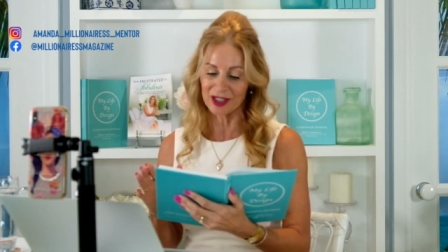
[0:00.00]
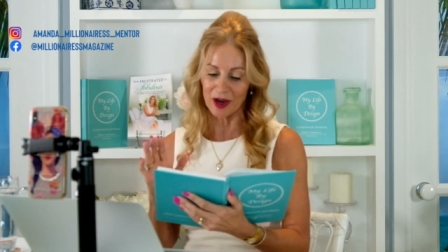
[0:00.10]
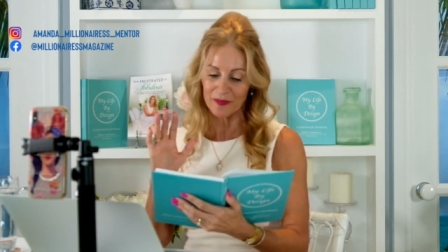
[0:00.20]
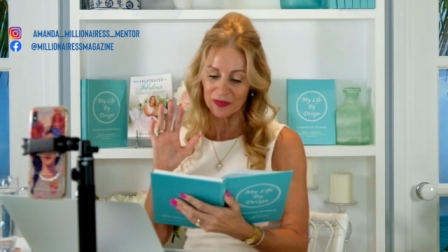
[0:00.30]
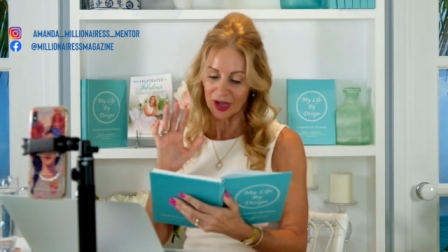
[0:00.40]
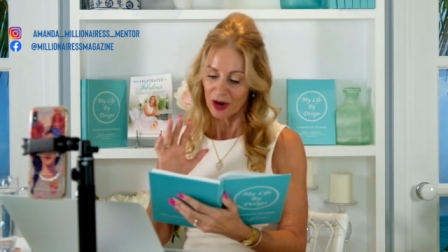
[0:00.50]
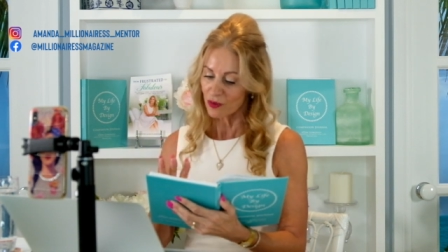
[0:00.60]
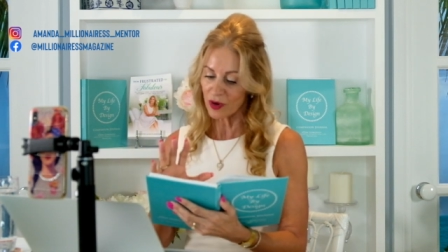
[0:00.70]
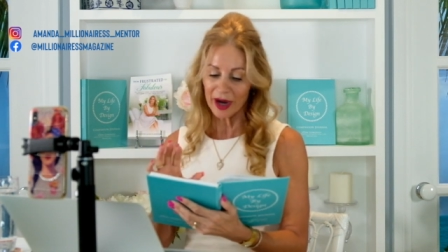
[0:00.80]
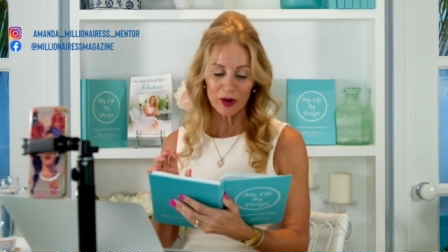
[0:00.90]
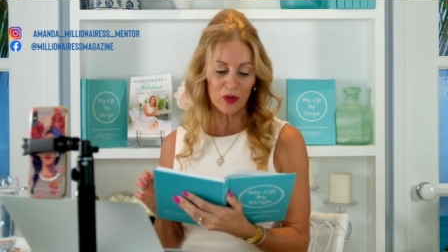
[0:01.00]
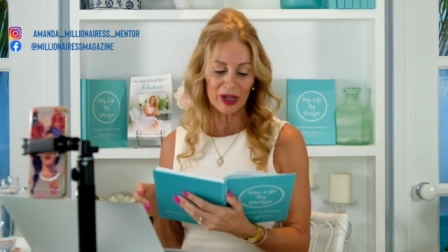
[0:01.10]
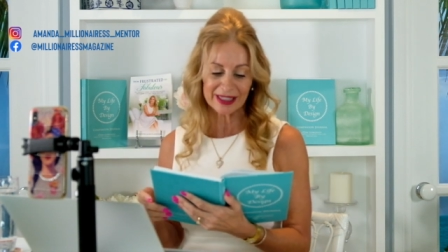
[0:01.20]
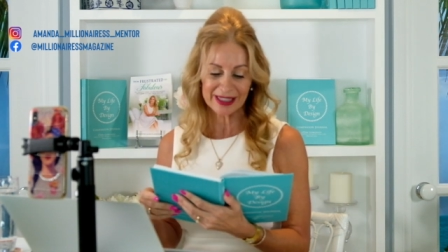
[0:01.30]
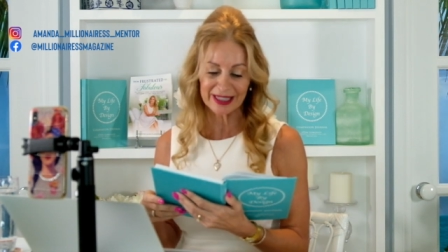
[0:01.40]
So Write all
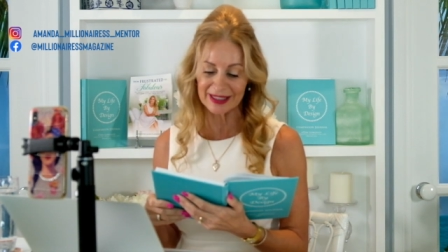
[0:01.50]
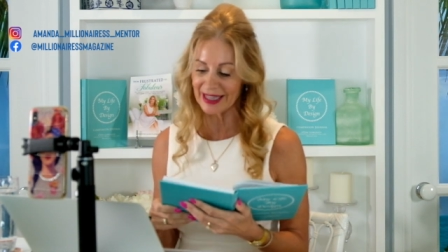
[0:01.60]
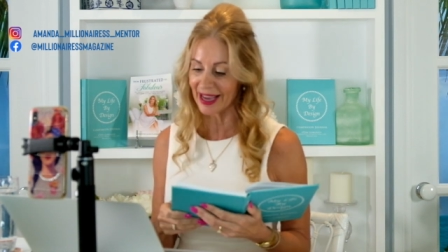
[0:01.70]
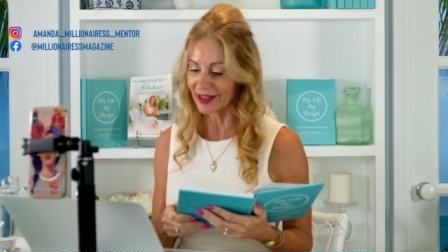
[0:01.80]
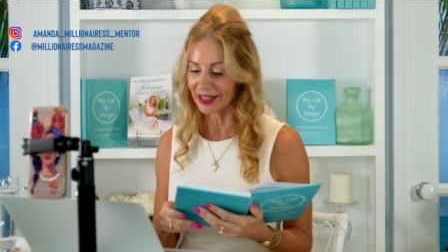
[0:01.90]
these things down.